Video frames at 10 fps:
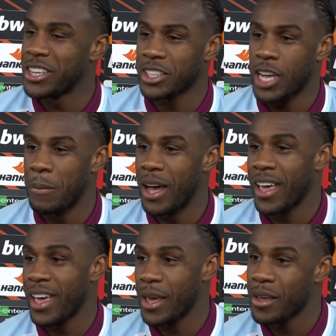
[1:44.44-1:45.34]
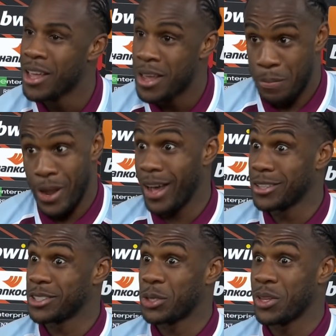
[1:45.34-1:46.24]
I managed to come out here, play
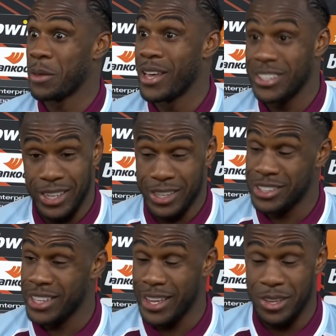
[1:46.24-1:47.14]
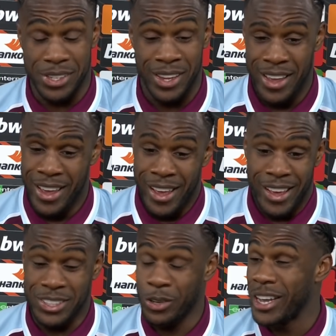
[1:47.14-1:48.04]
120 minutes, like you said,
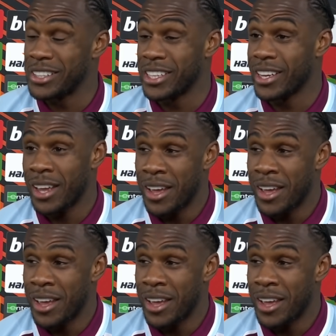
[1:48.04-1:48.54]
it's crazy.